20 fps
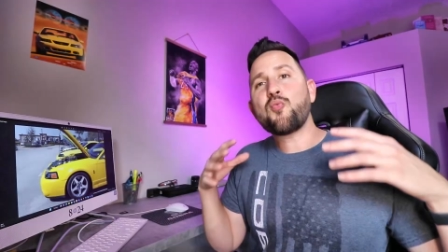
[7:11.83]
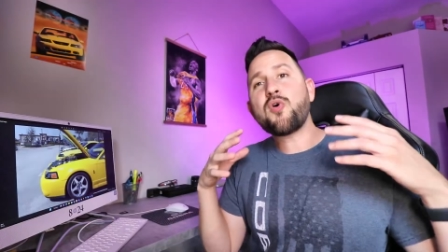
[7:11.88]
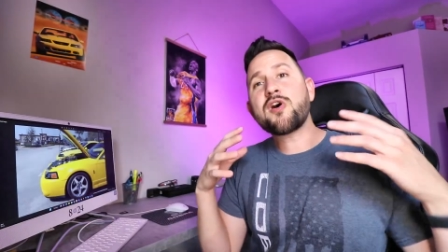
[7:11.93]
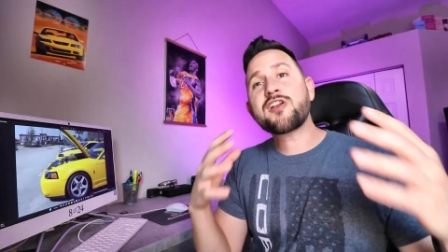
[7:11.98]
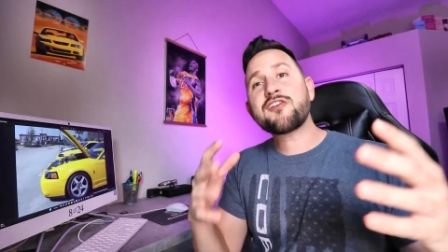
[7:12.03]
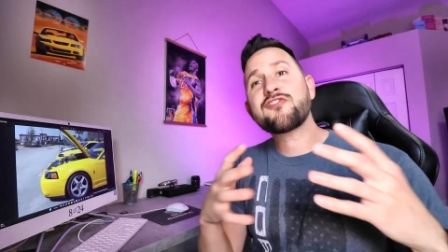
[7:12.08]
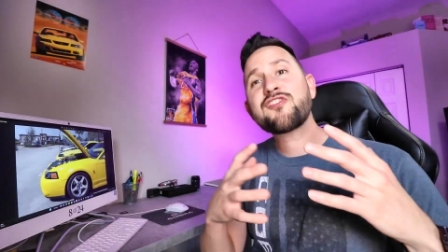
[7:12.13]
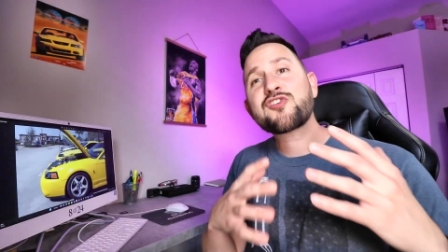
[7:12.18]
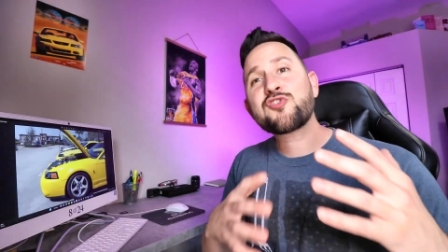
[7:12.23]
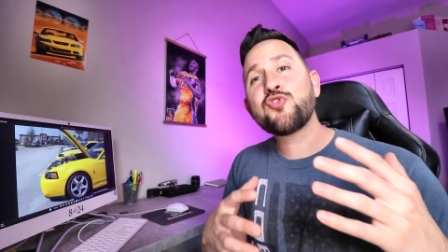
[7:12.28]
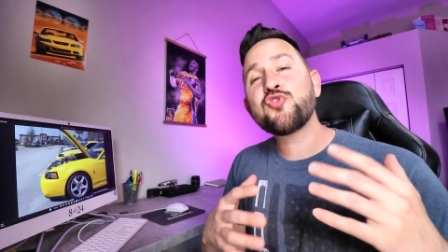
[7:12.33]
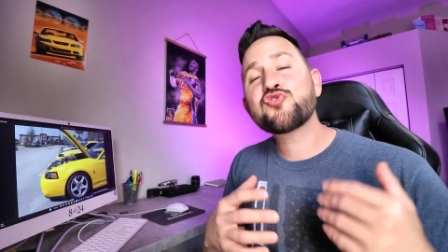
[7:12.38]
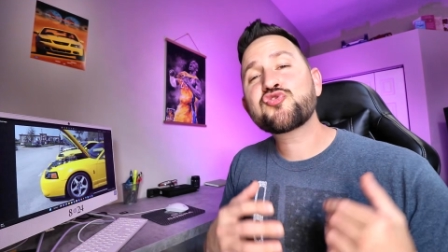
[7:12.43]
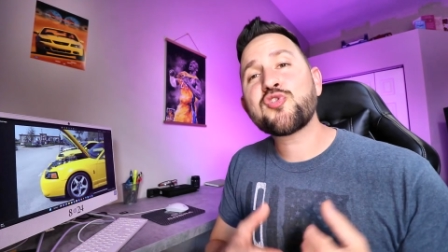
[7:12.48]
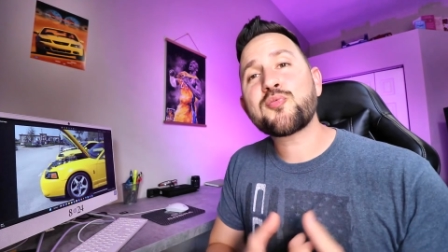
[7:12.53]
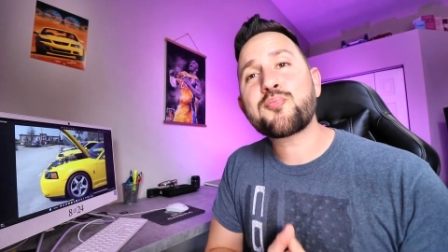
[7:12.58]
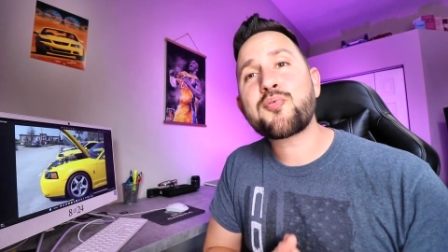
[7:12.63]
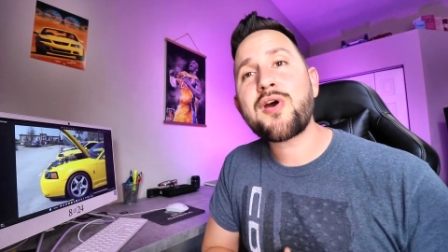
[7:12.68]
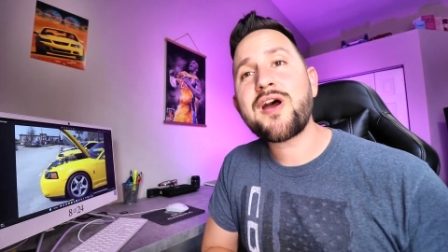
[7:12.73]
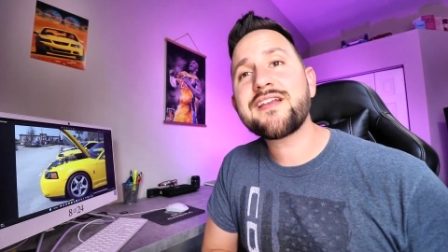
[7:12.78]
One of the cool
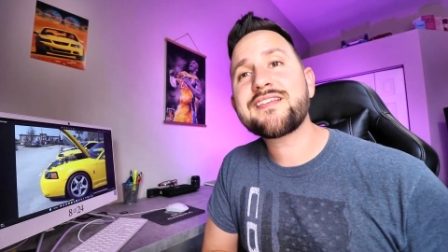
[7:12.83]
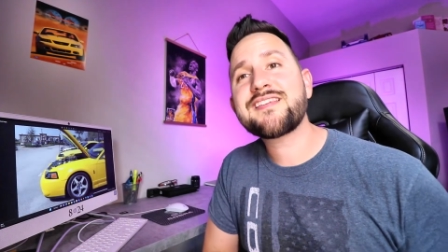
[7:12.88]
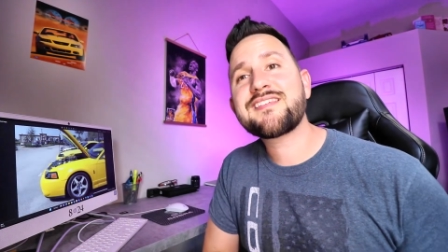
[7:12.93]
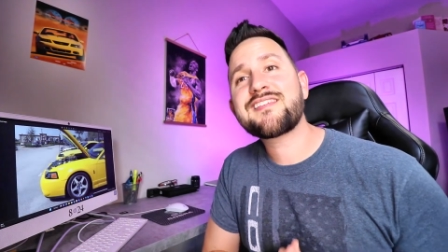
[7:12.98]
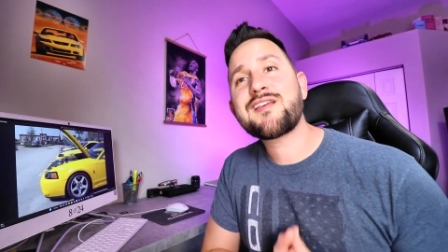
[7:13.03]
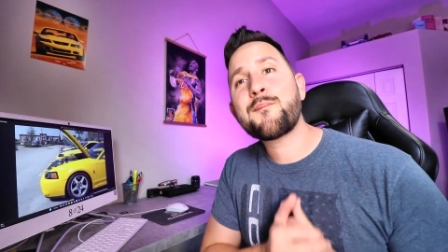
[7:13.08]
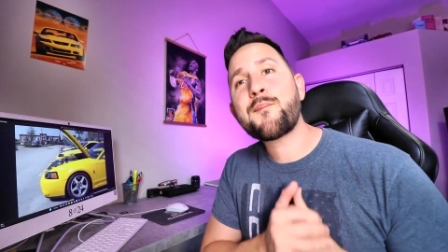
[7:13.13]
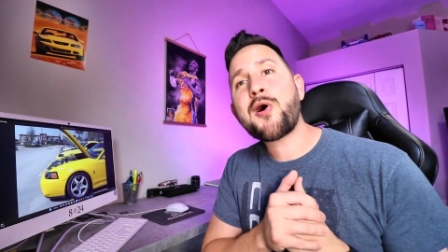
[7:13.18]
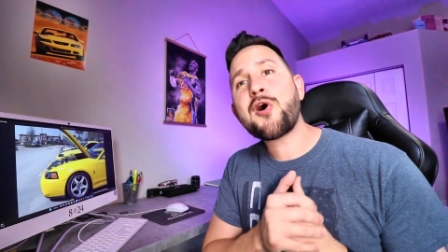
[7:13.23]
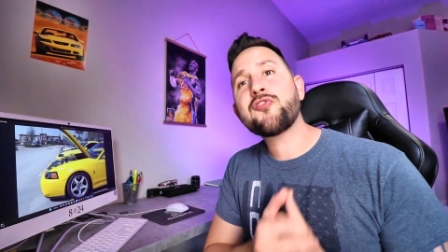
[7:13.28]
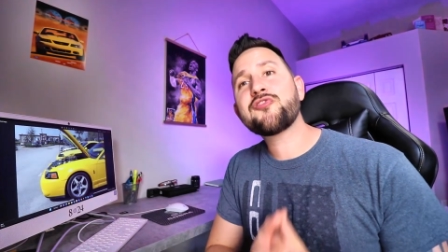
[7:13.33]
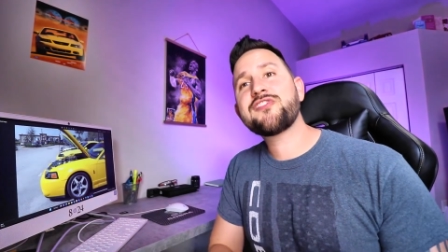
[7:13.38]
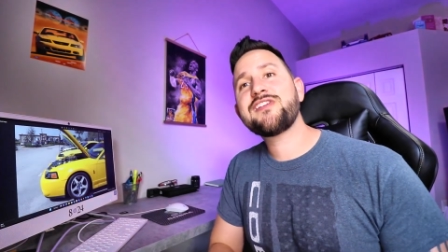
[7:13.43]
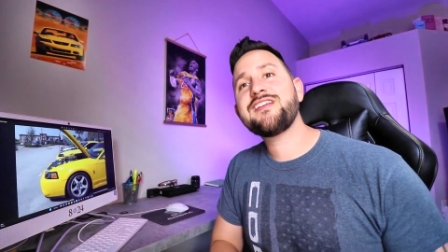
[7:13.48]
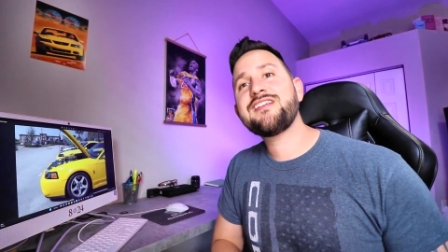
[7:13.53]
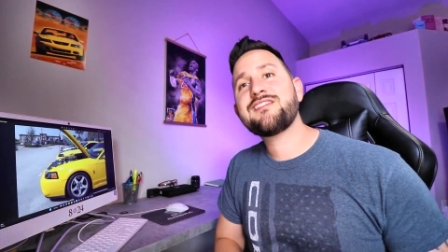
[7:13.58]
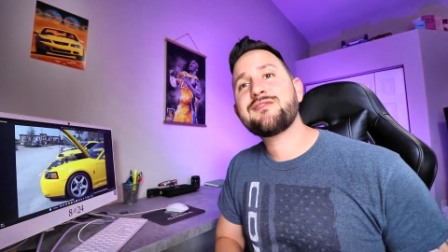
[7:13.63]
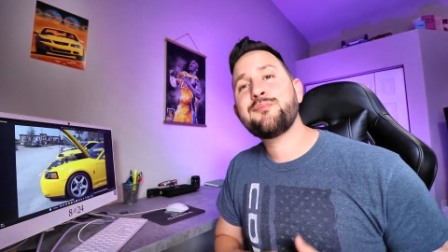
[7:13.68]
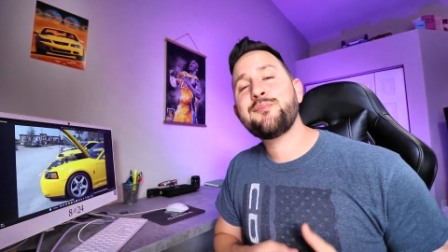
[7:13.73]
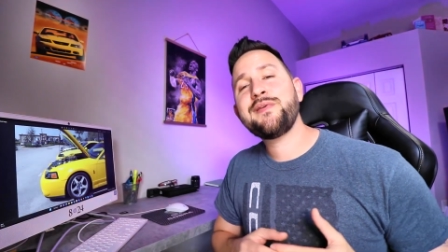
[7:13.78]
surprises about
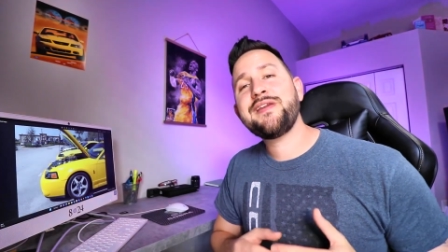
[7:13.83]
this